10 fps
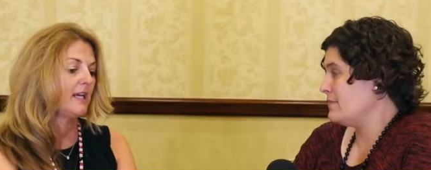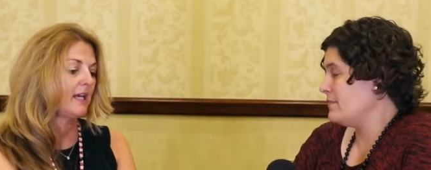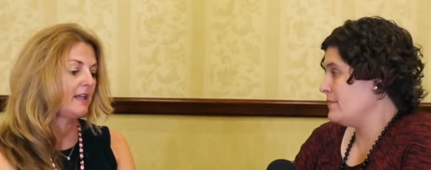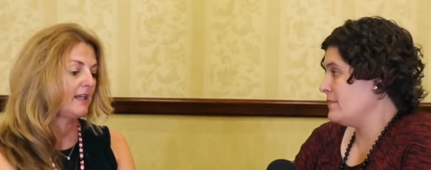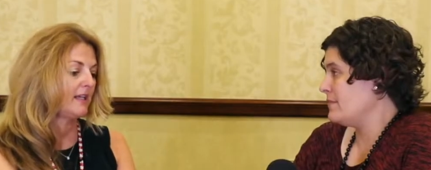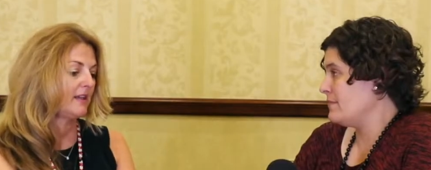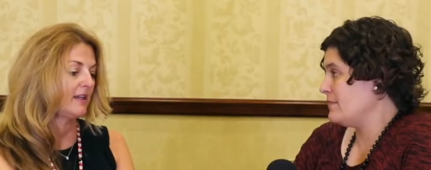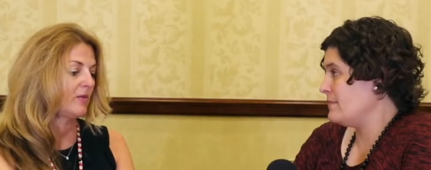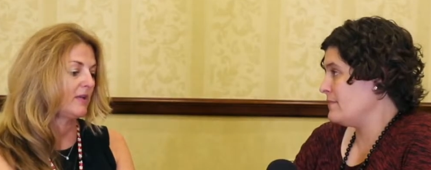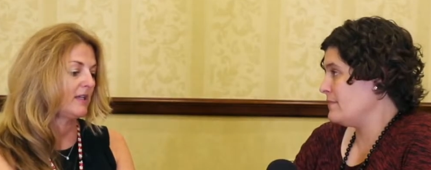Speaker 1: And then I
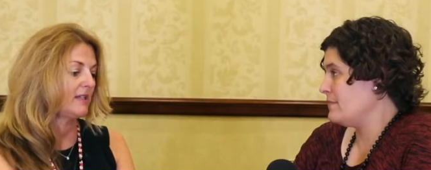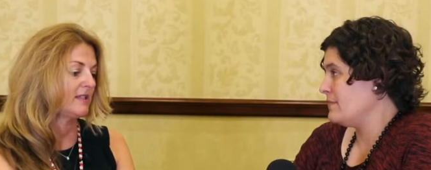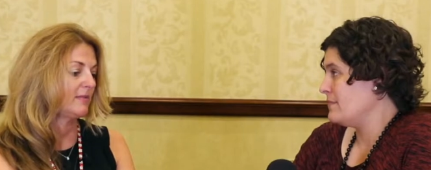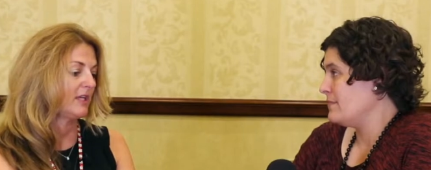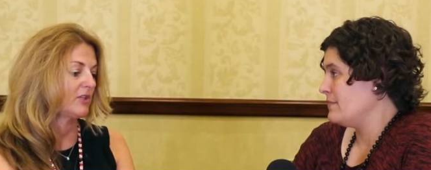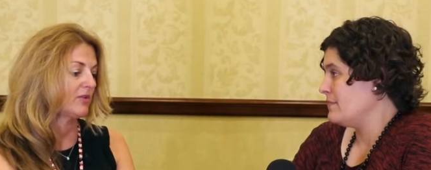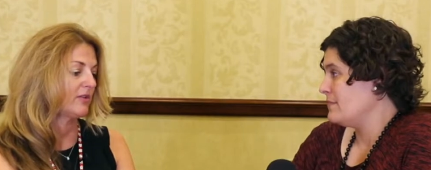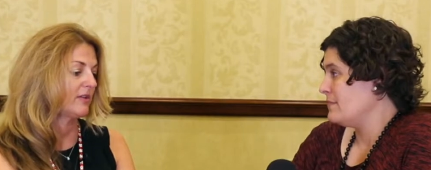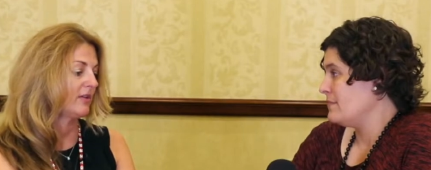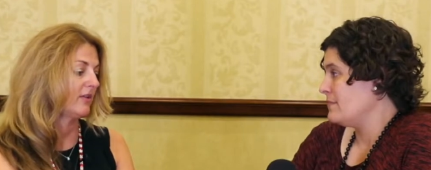think we need to make sure
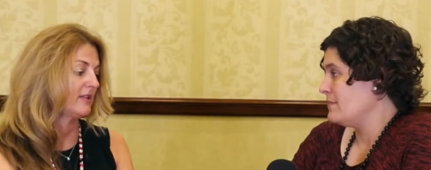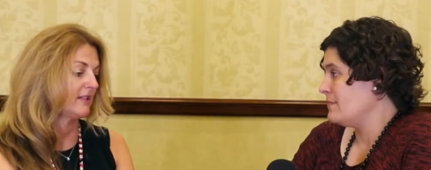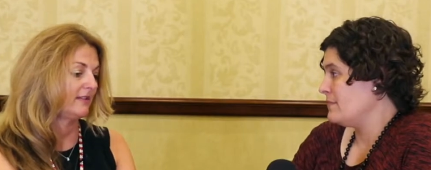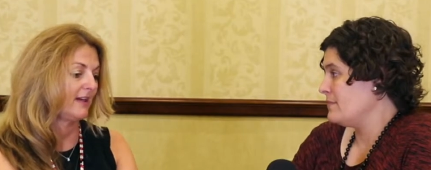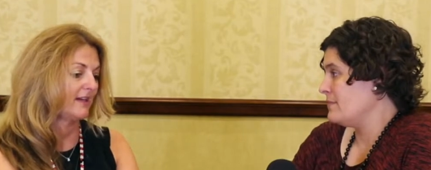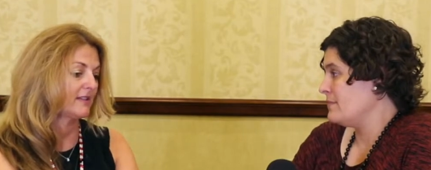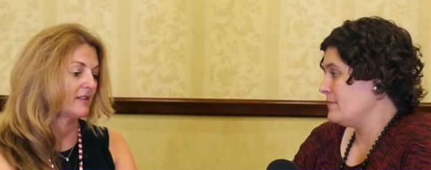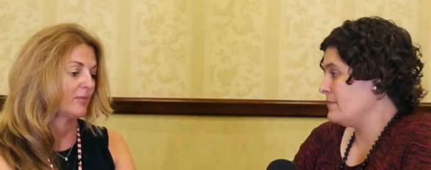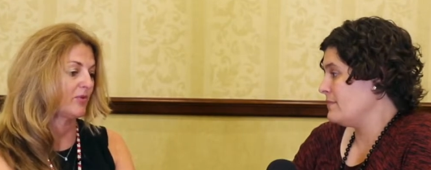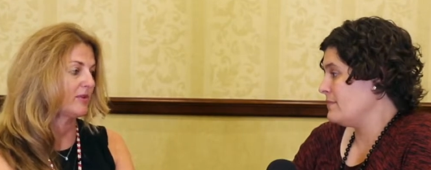that there is a lot of
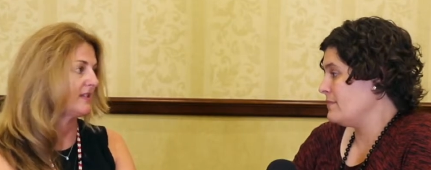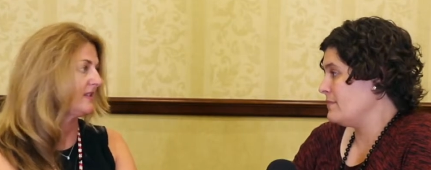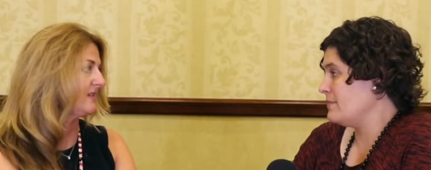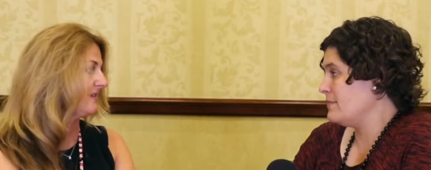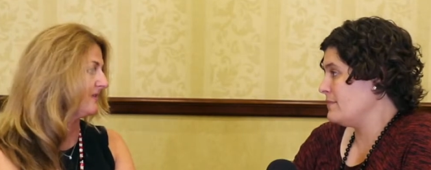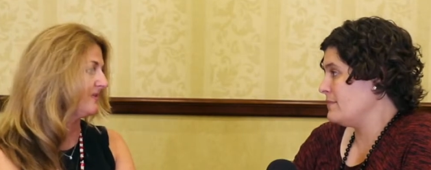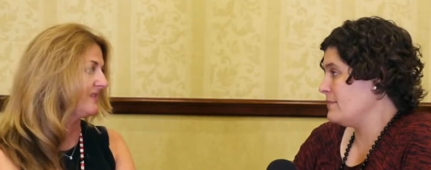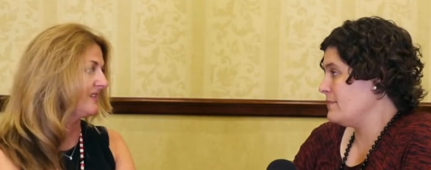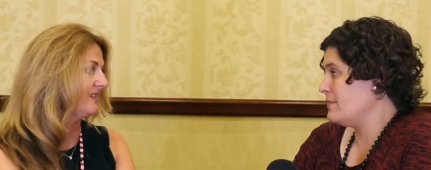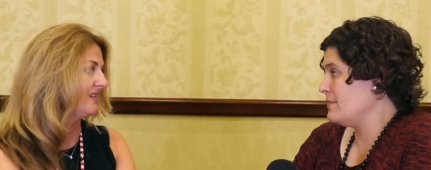support
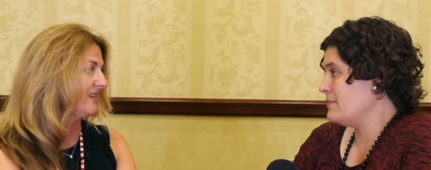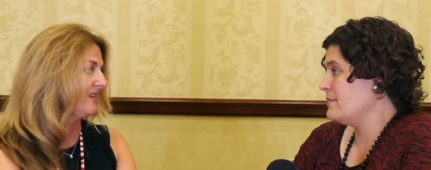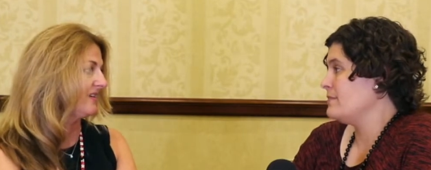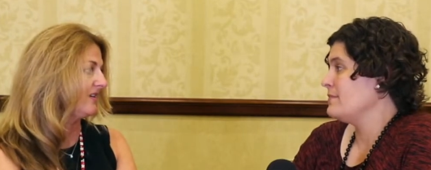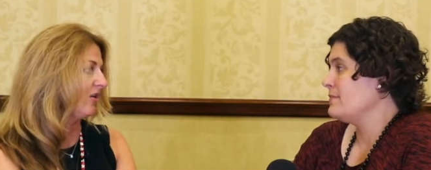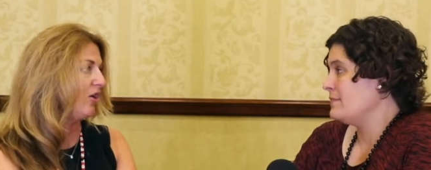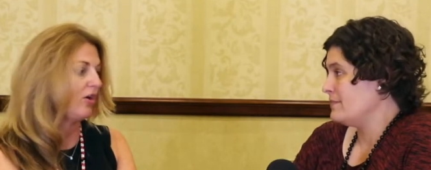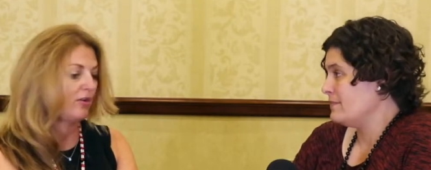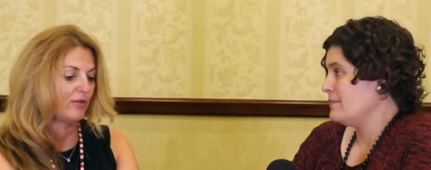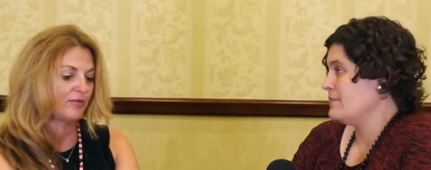systems
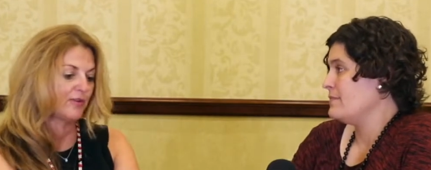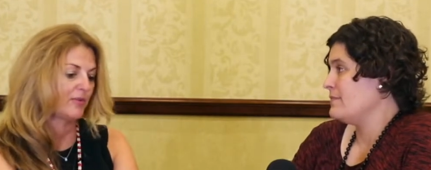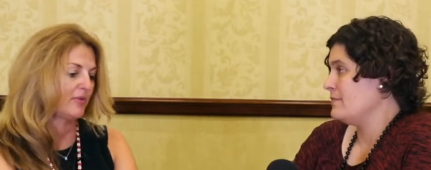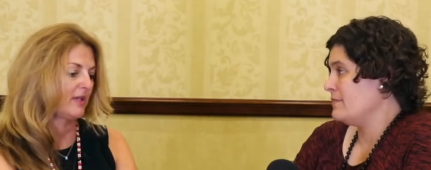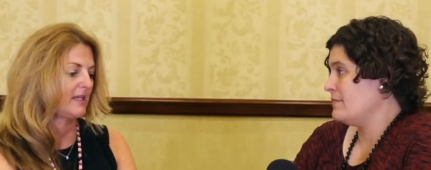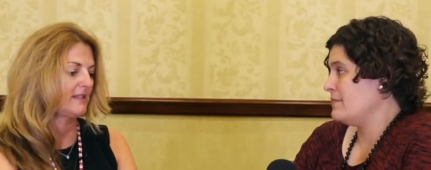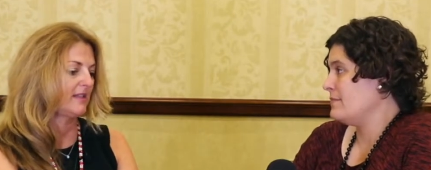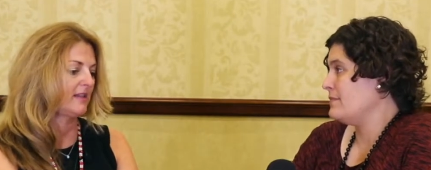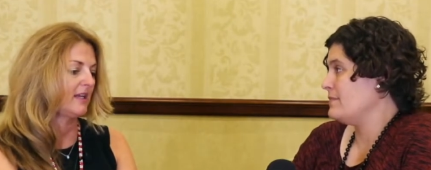all over the place that